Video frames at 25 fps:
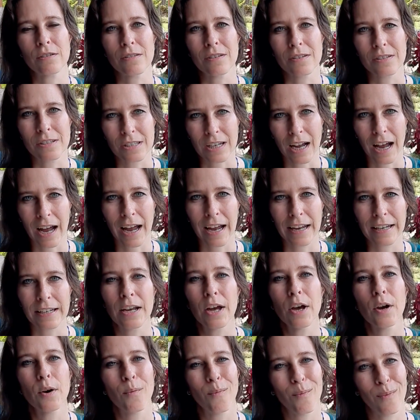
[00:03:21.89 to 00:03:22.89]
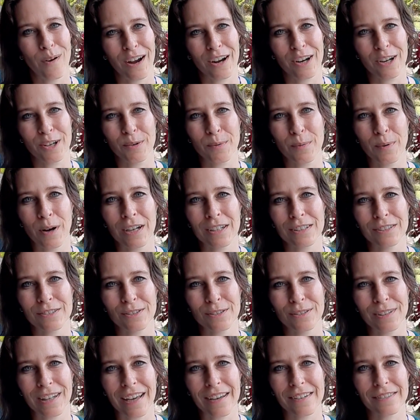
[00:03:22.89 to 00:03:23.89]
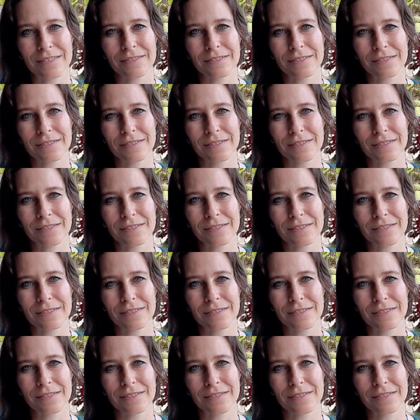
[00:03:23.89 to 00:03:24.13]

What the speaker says: decide where you want to live.